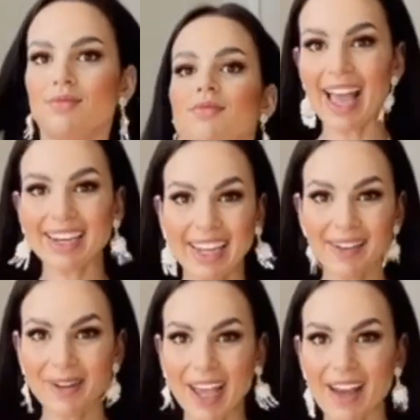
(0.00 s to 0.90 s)
And here
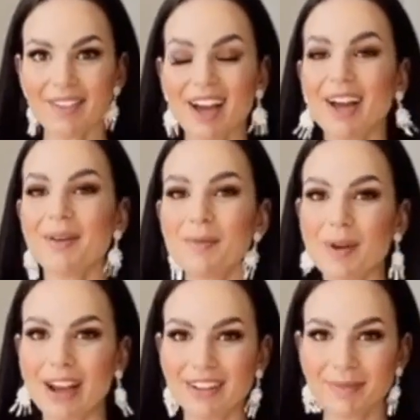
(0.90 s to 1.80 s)
we have it. I am
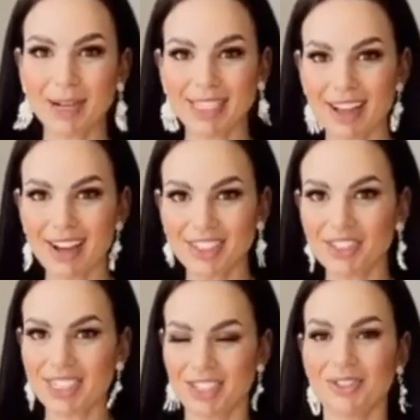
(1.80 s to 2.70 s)
wearing my Thai
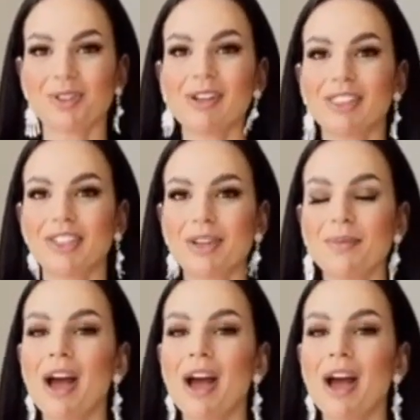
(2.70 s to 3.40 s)
traditional costume.